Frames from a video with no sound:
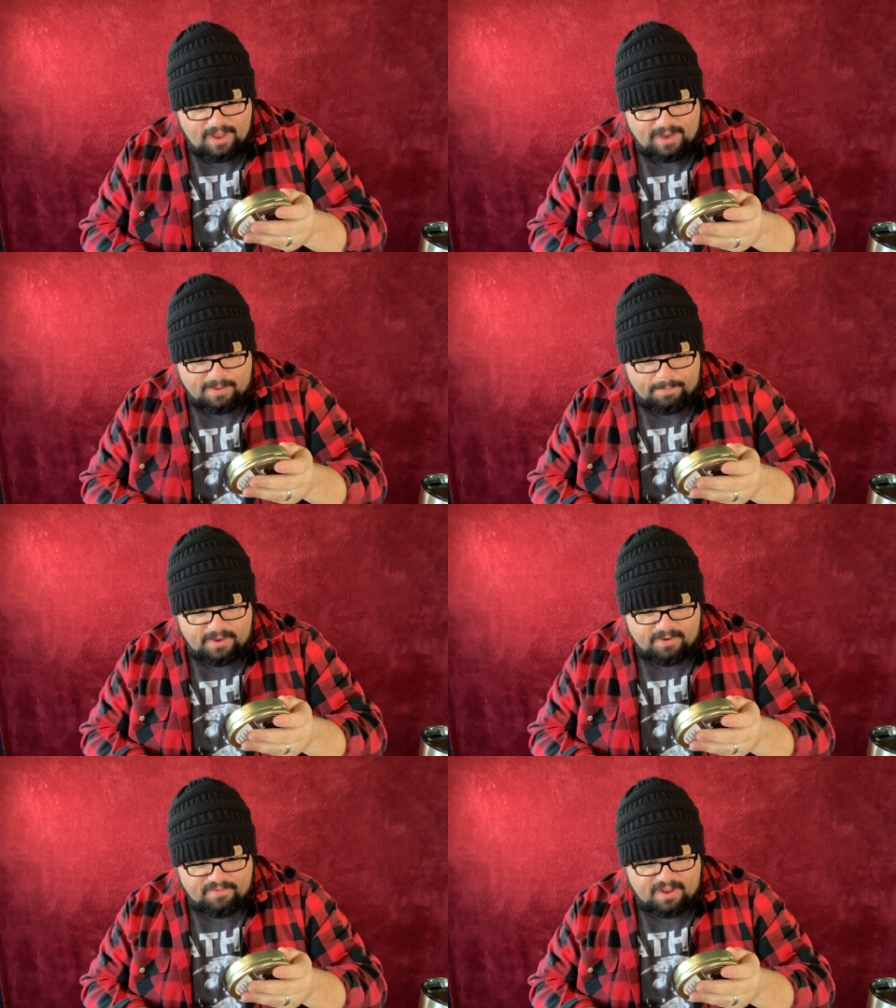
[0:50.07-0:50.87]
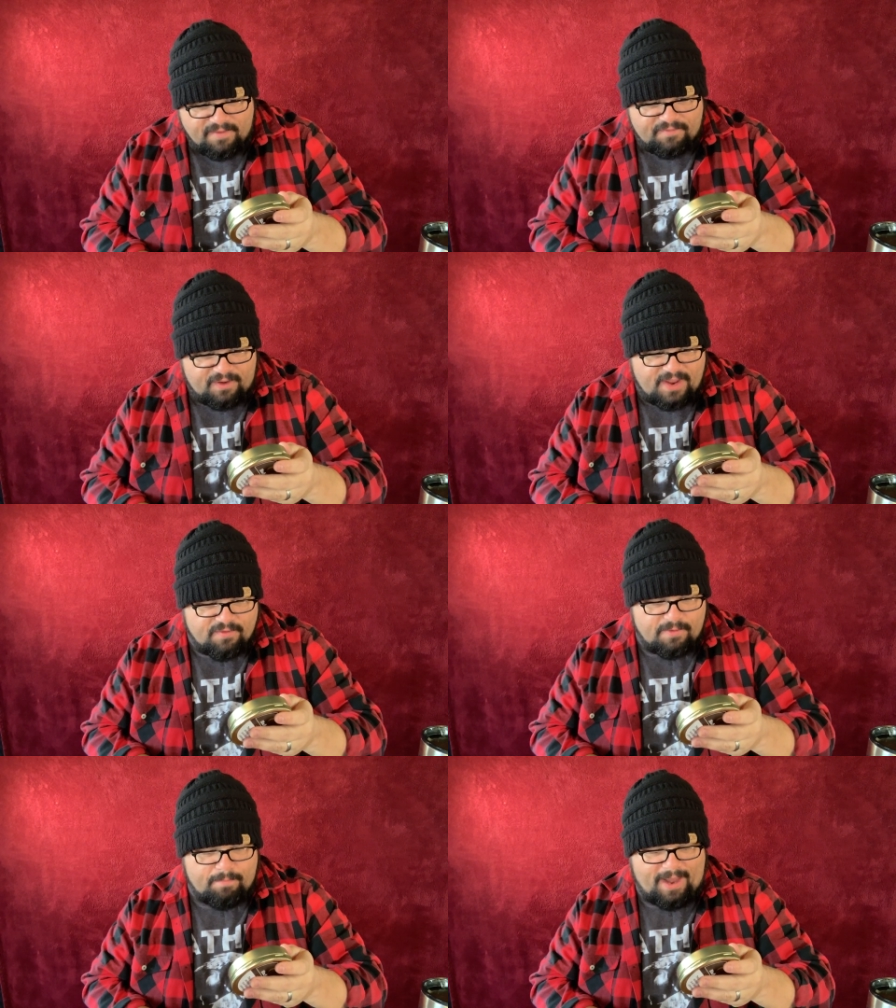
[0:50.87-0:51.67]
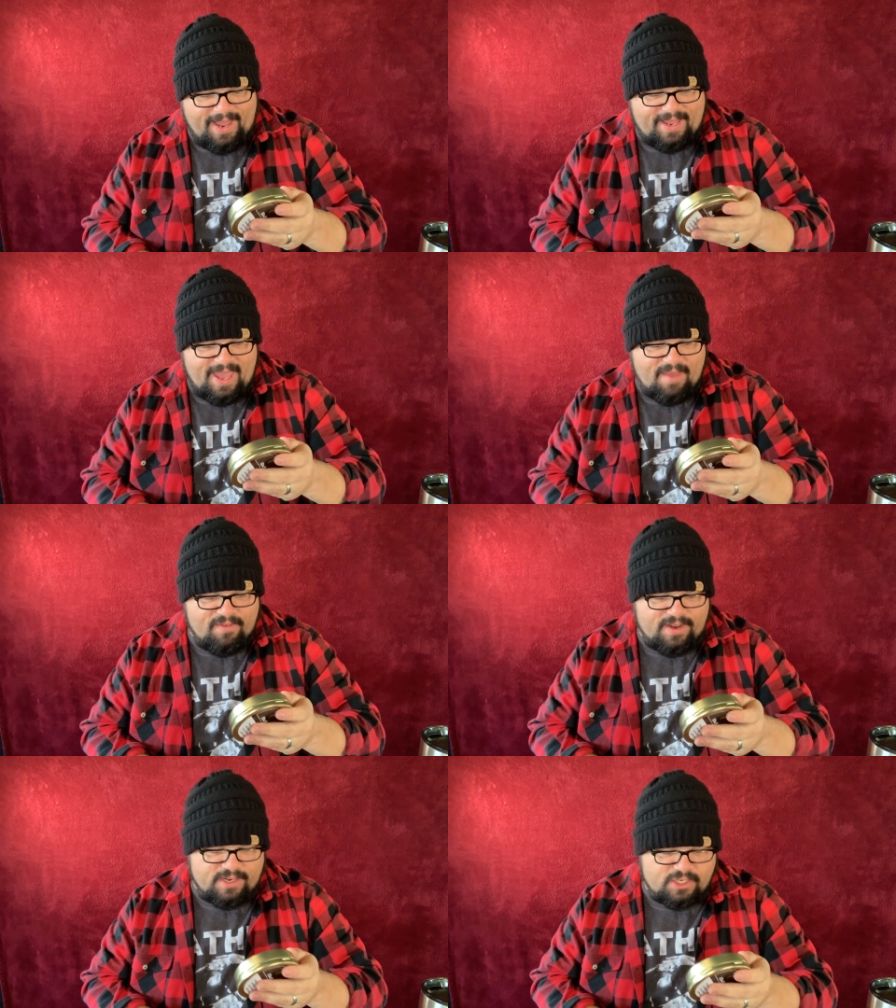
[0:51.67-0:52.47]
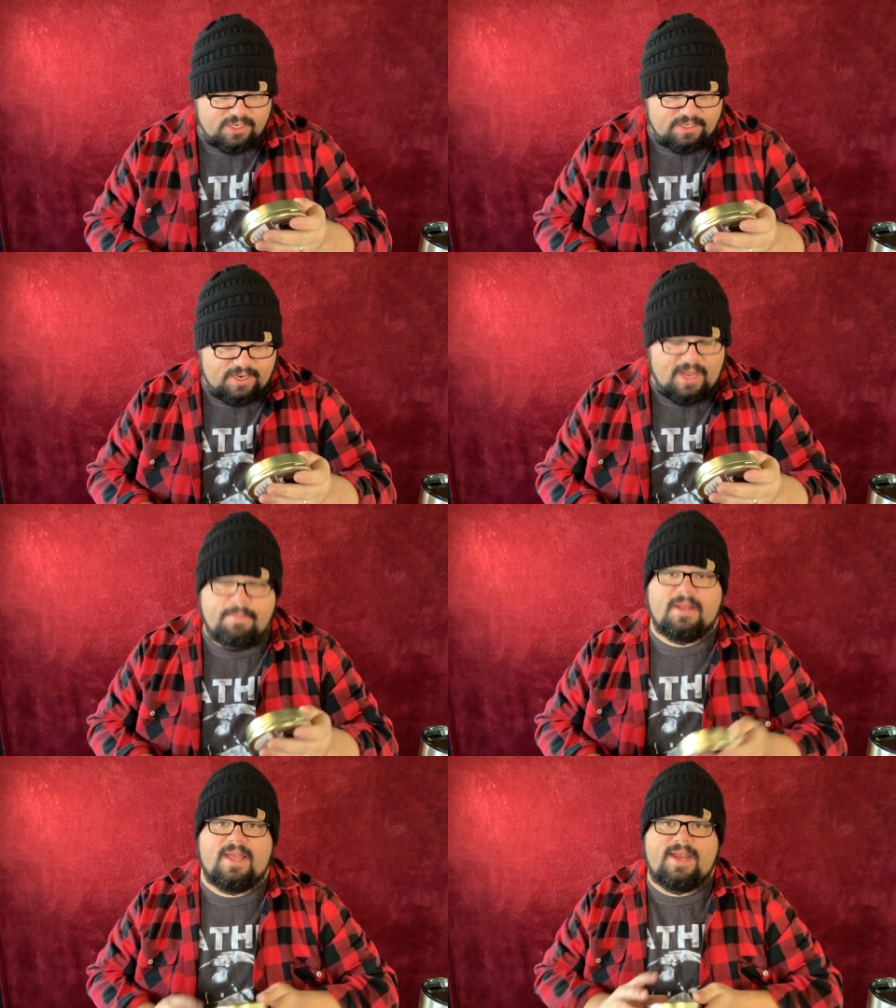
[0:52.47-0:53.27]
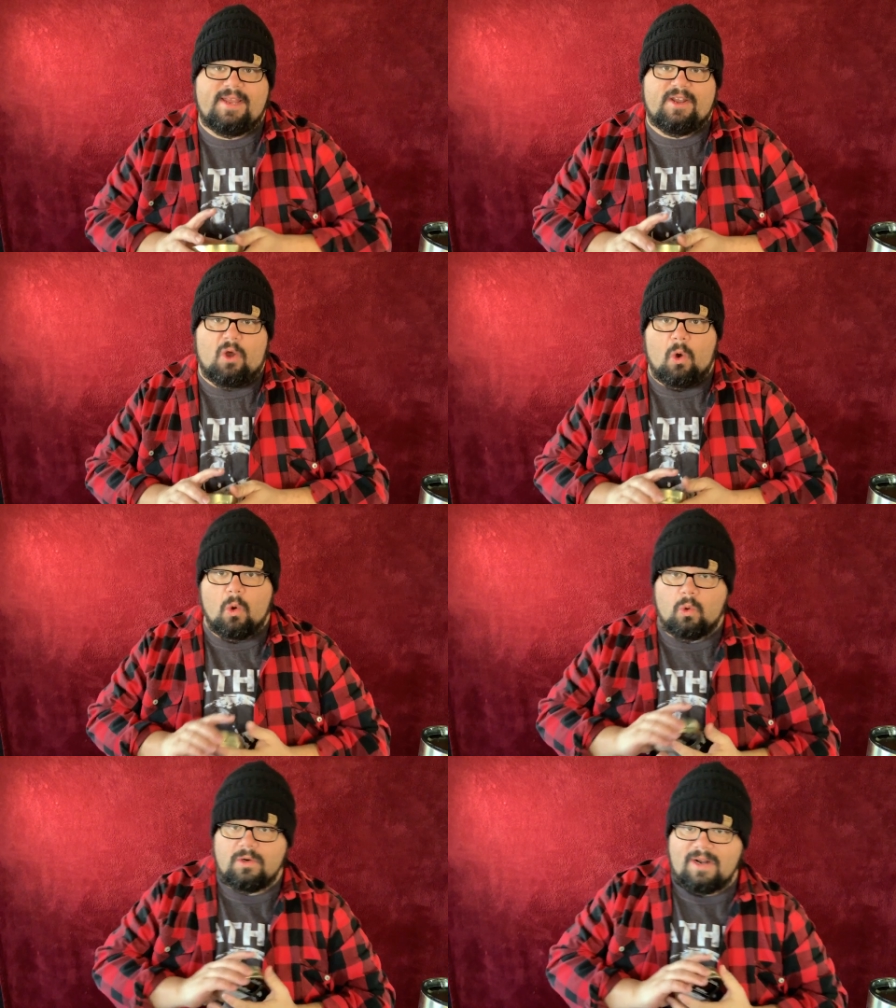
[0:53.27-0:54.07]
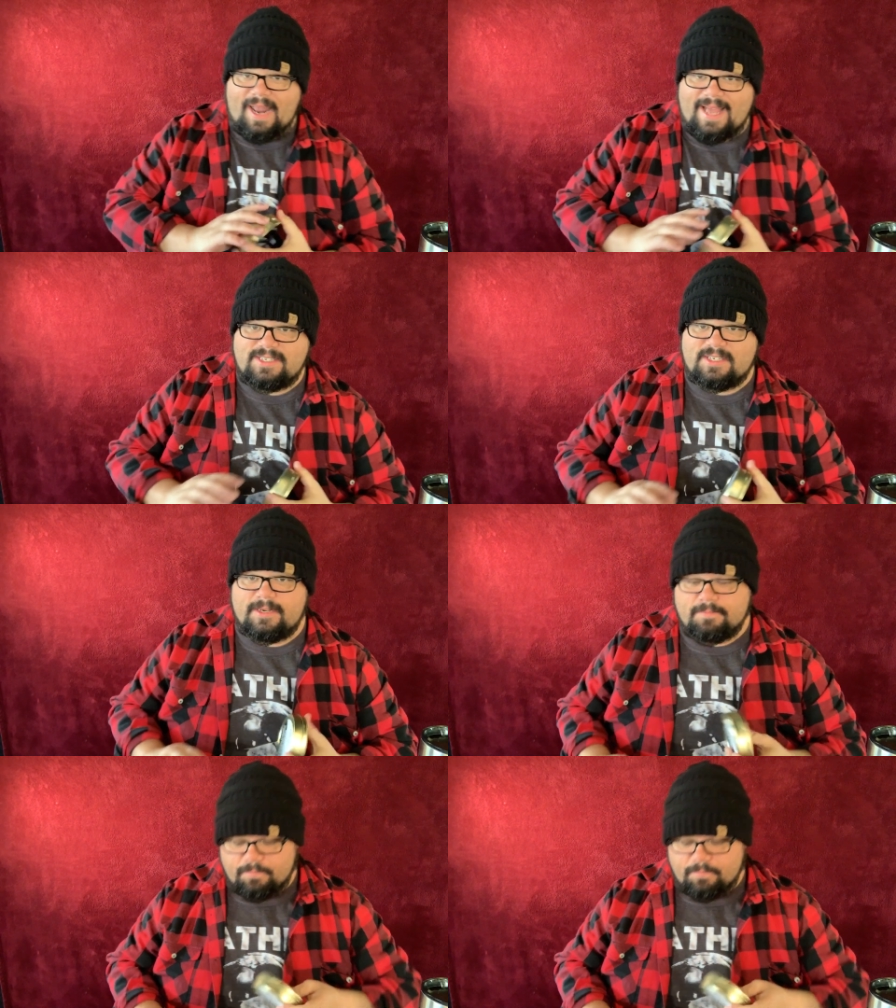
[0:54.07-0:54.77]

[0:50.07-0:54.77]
and a bit of unflavored Black Cavendish to emulate an old classic.